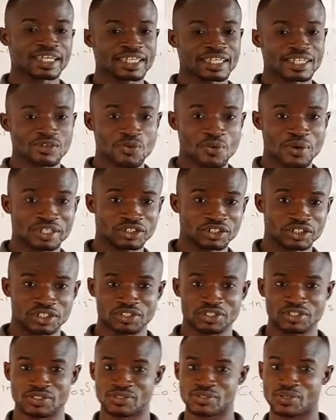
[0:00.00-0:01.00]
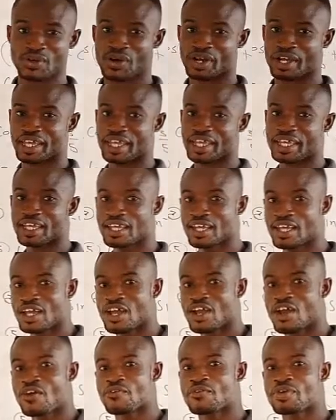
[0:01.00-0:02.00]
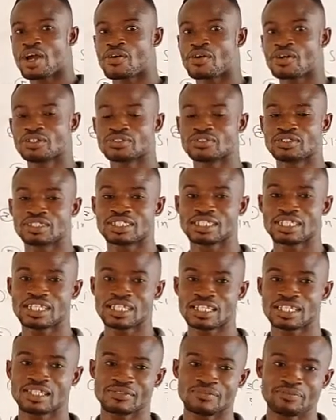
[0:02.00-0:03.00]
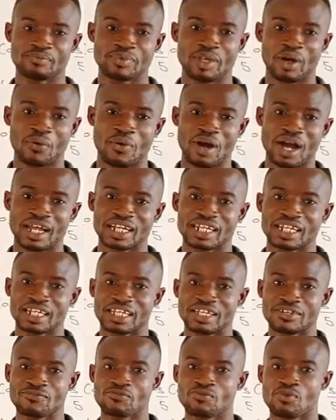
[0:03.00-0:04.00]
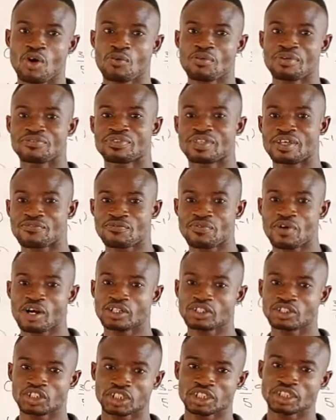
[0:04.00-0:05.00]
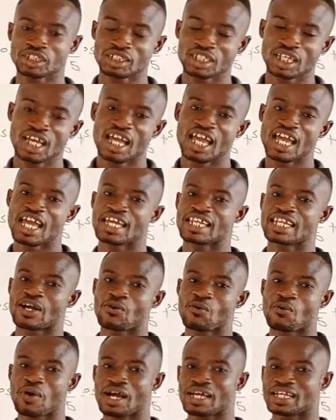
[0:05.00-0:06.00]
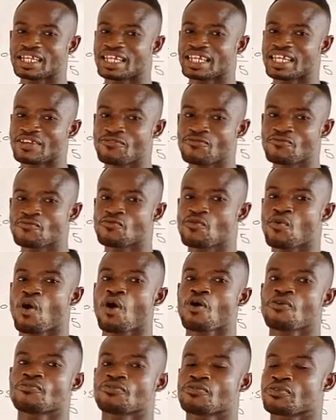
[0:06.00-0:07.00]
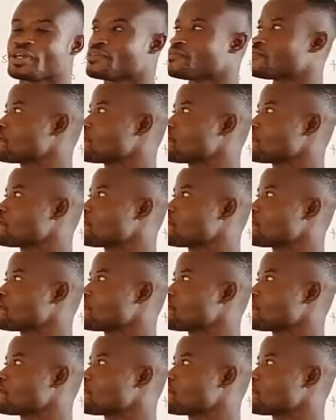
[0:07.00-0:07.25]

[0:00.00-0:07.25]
equations. Okay, we are going to do the one involved with the function and the one involved with